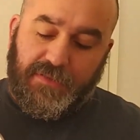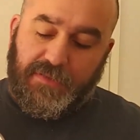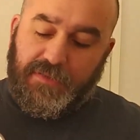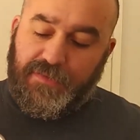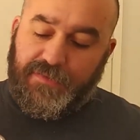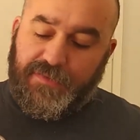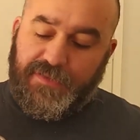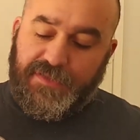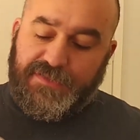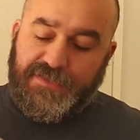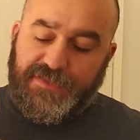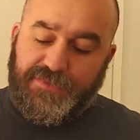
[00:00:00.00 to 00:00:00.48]

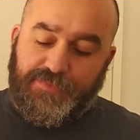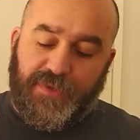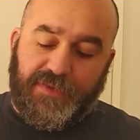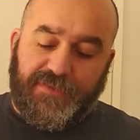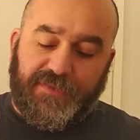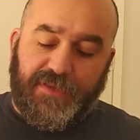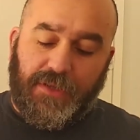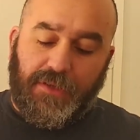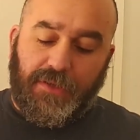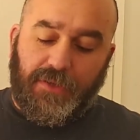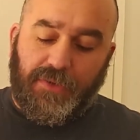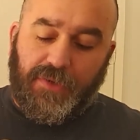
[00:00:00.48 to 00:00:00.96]
This is
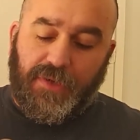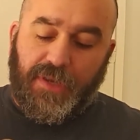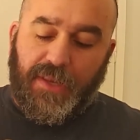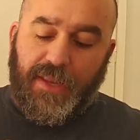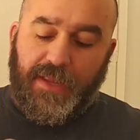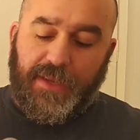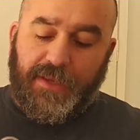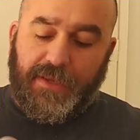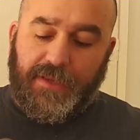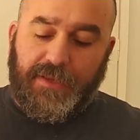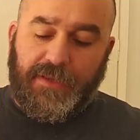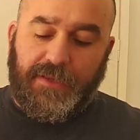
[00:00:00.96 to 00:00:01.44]
what they look
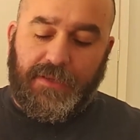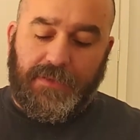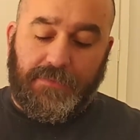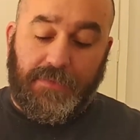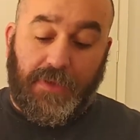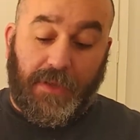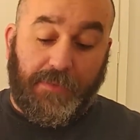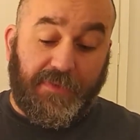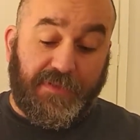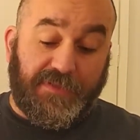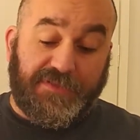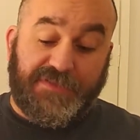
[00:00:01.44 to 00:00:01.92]
like.
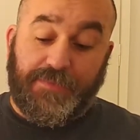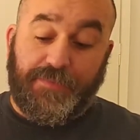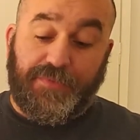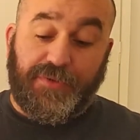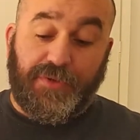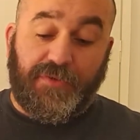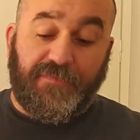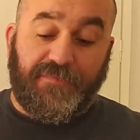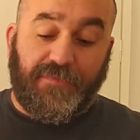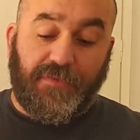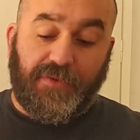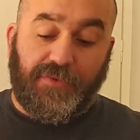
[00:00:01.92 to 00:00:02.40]
I mean, it's a
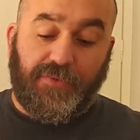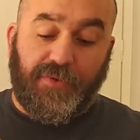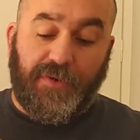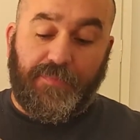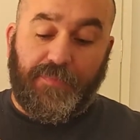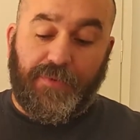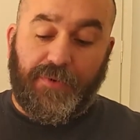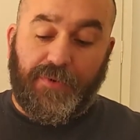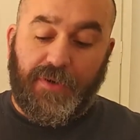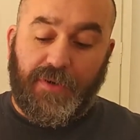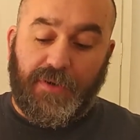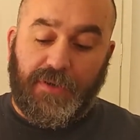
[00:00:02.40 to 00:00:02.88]
beautiful
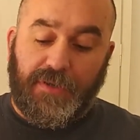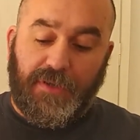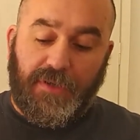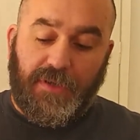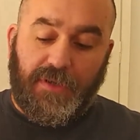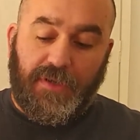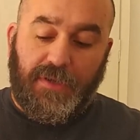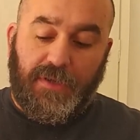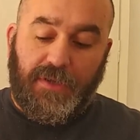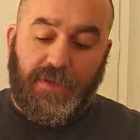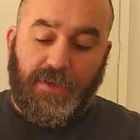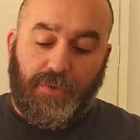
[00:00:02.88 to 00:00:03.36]
gripper.
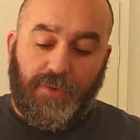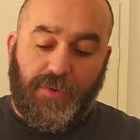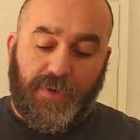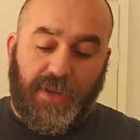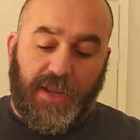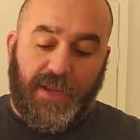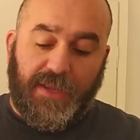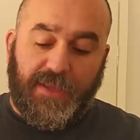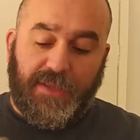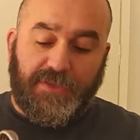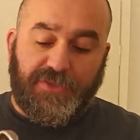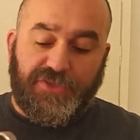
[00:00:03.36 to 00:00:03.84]
What
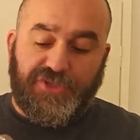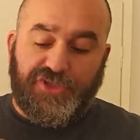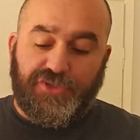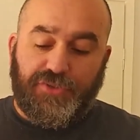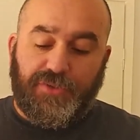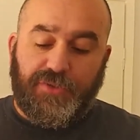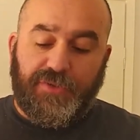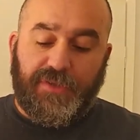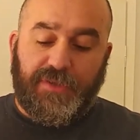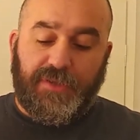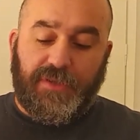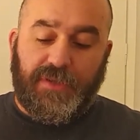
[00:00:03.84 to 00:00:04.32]
I
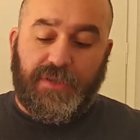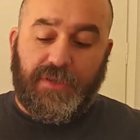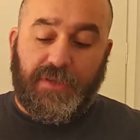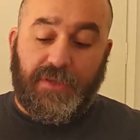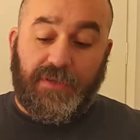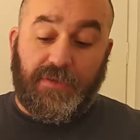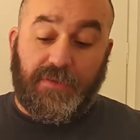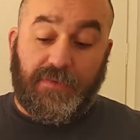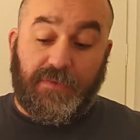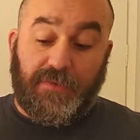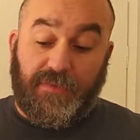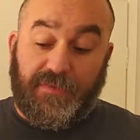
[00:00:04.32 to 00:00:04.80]
enjoy
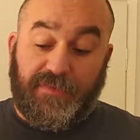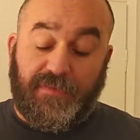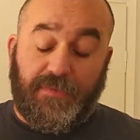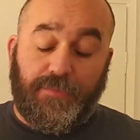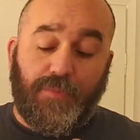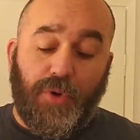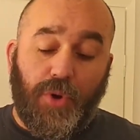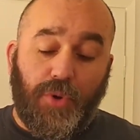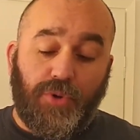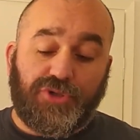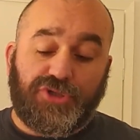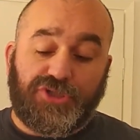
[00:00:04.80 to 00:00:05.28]
the
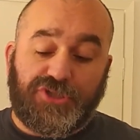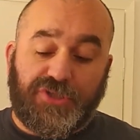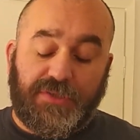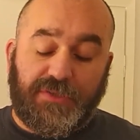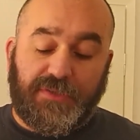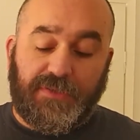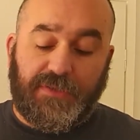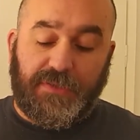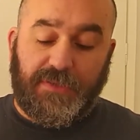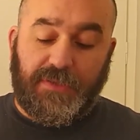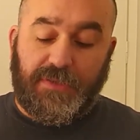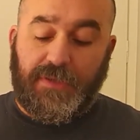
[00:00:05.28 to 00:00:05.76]
most,
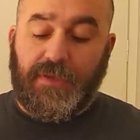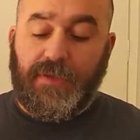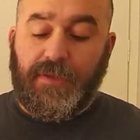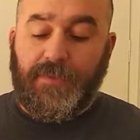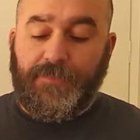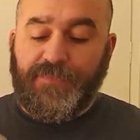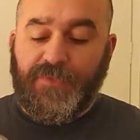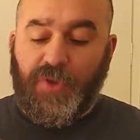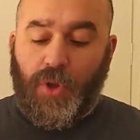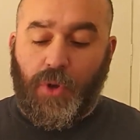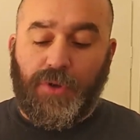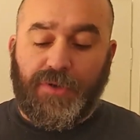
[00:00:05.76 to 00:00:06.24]

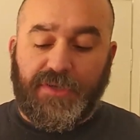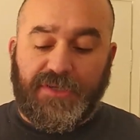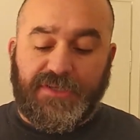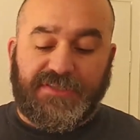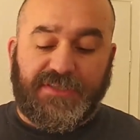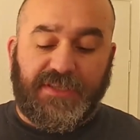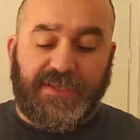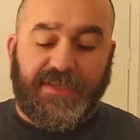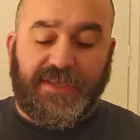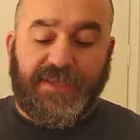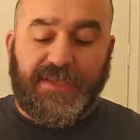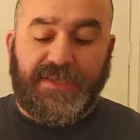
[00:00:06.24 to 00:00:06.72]

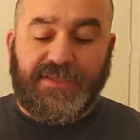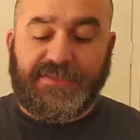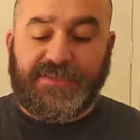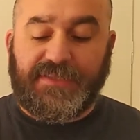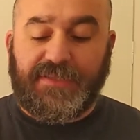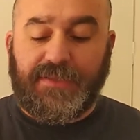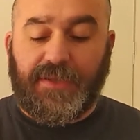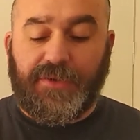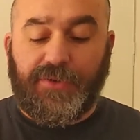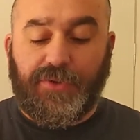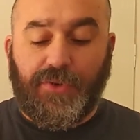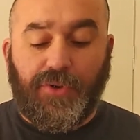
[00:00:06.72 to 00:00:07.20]
honestly, is
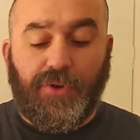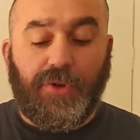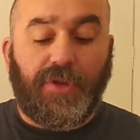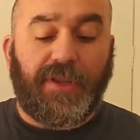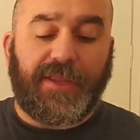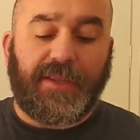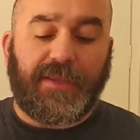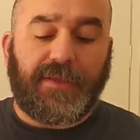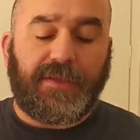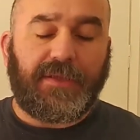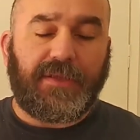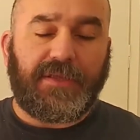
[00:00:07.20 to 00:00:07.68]
the
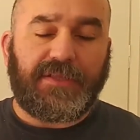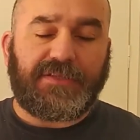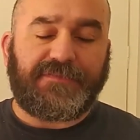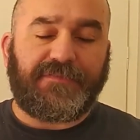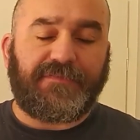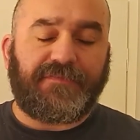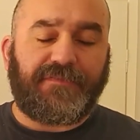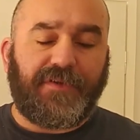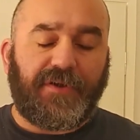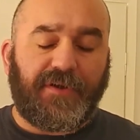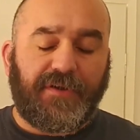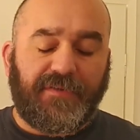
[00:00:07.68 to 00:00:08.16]
knurling. It's
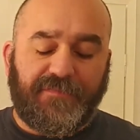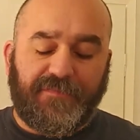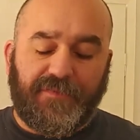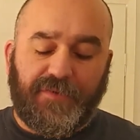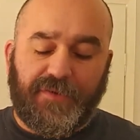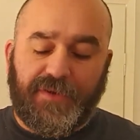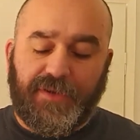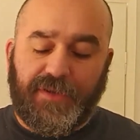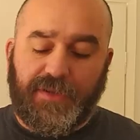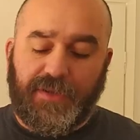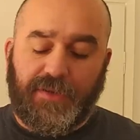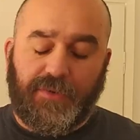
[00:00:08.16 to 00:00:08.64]
very,
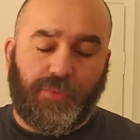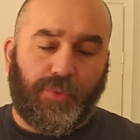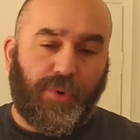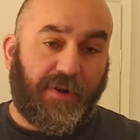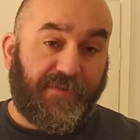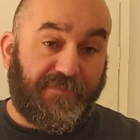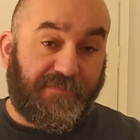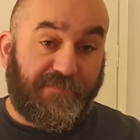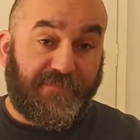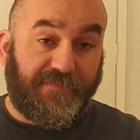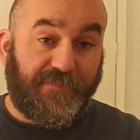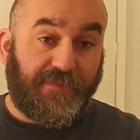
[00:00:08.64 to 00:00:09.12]
very
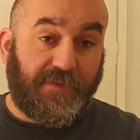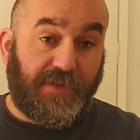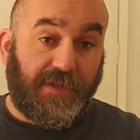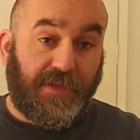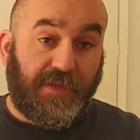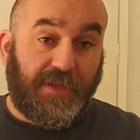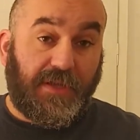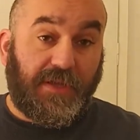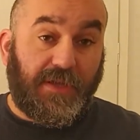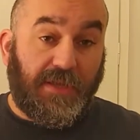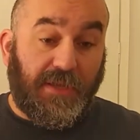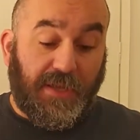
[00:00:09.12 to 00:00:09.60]
rough.
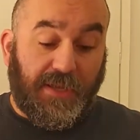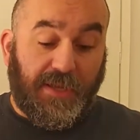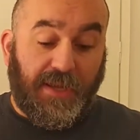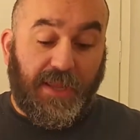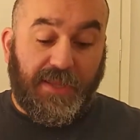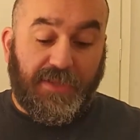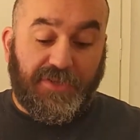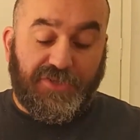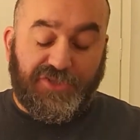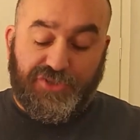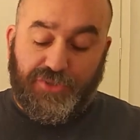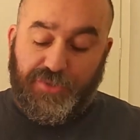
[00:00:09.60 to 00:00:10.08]
And
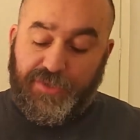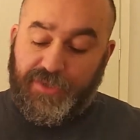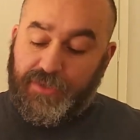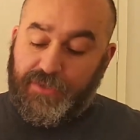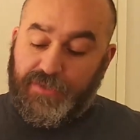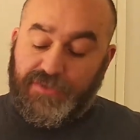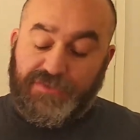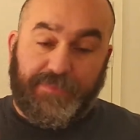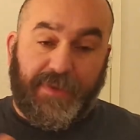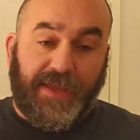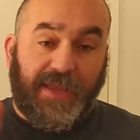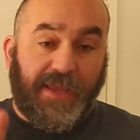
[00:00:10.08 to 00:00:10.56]
I enjoyed it
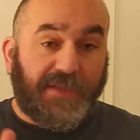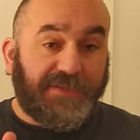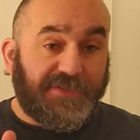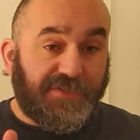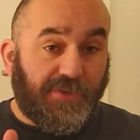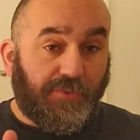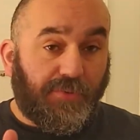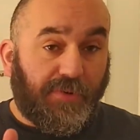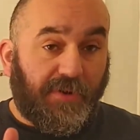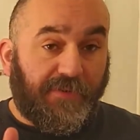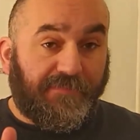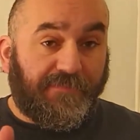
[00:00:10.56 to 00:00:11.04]
because my hands
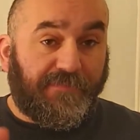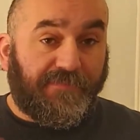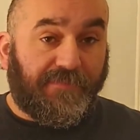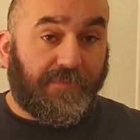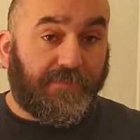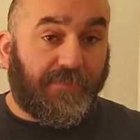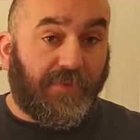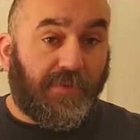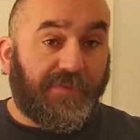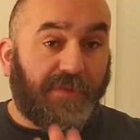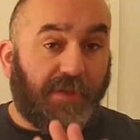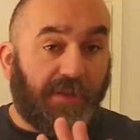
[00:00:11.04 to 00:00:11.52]
are rough
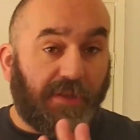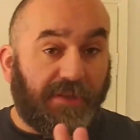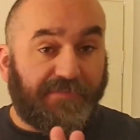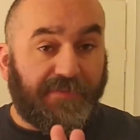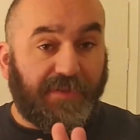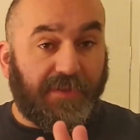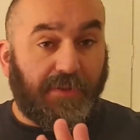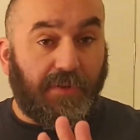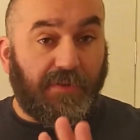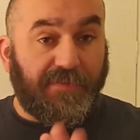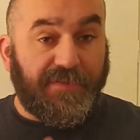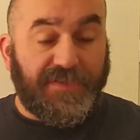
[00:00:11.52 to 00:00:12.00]
from all the
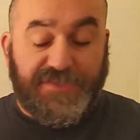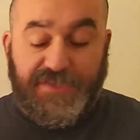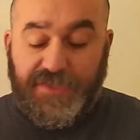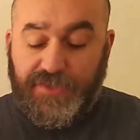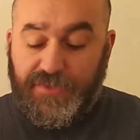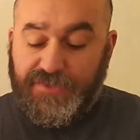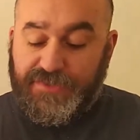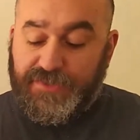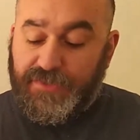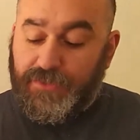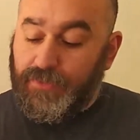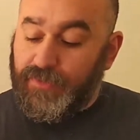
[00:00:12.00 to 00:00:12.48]
lifting all these
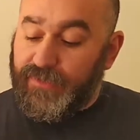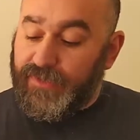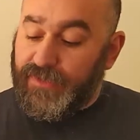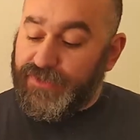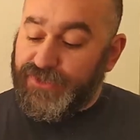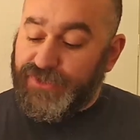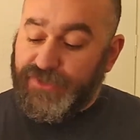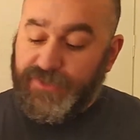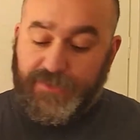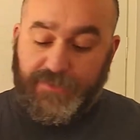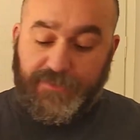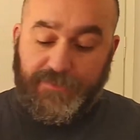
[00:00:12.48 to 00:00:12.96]
years and all that
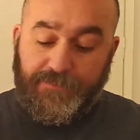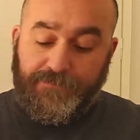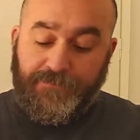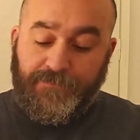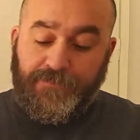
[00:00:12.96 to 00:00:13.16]
shit.